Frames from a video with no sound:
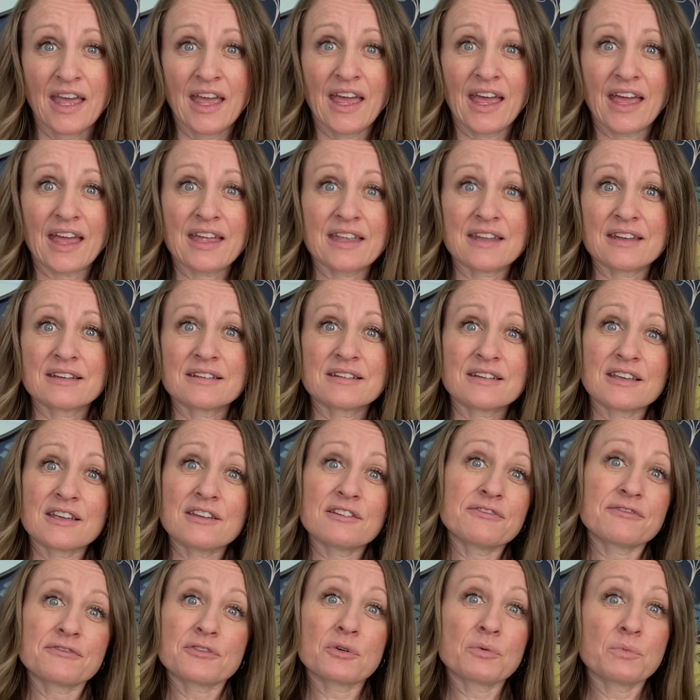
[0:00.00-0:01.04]
And if
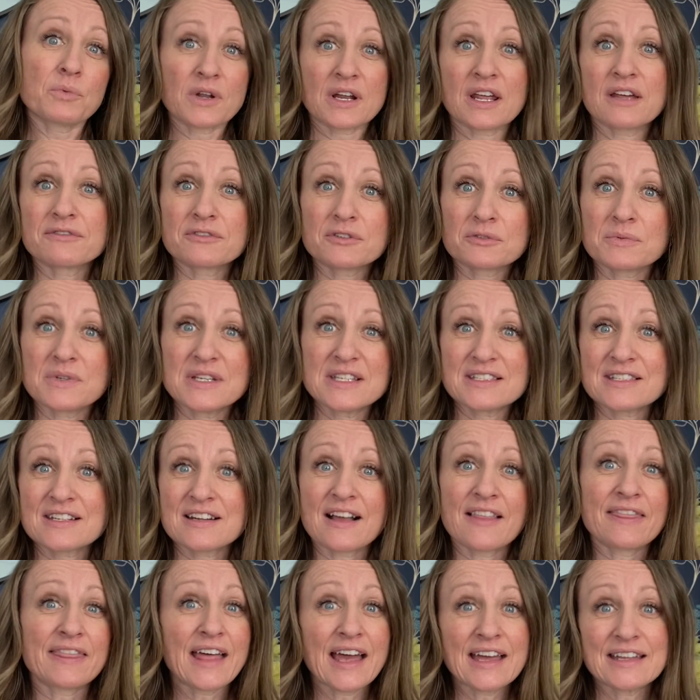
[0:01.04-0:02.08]
for whatever reason
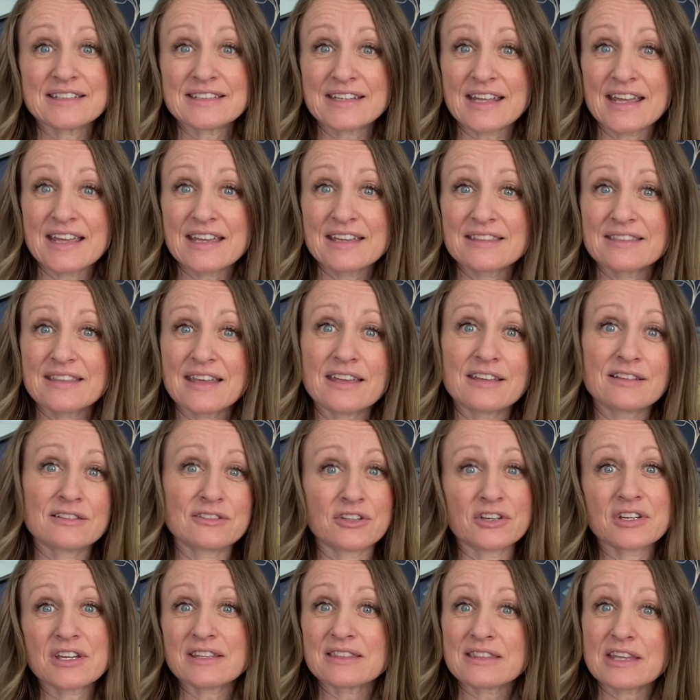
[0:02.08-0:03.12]
on that day they
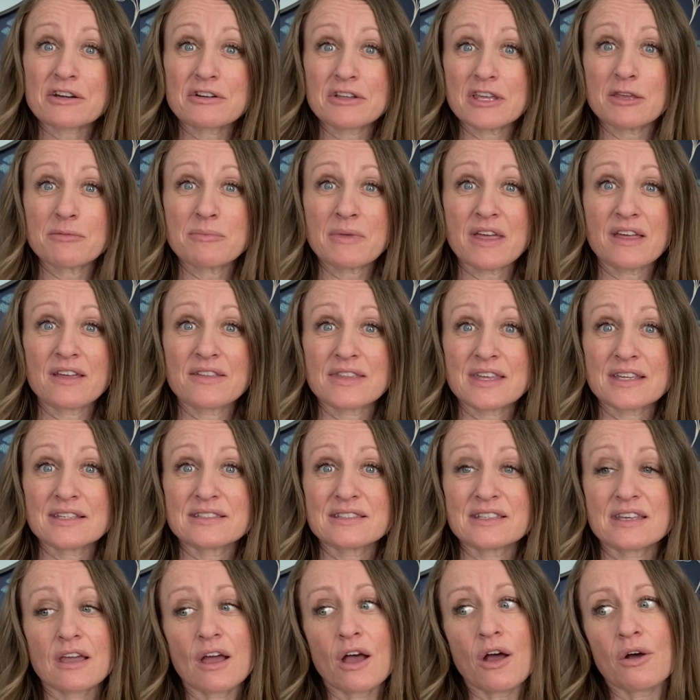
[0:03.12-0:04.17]
look at their email and they
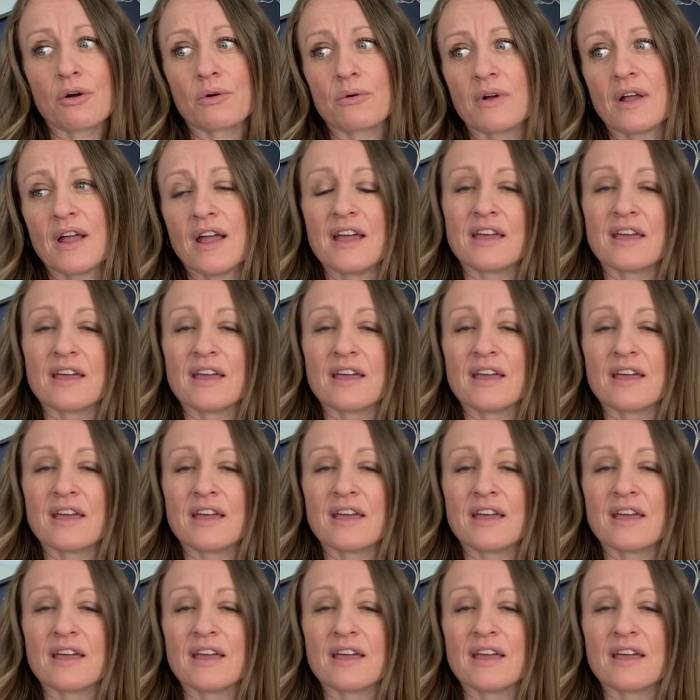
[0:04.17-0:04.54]
see, oh,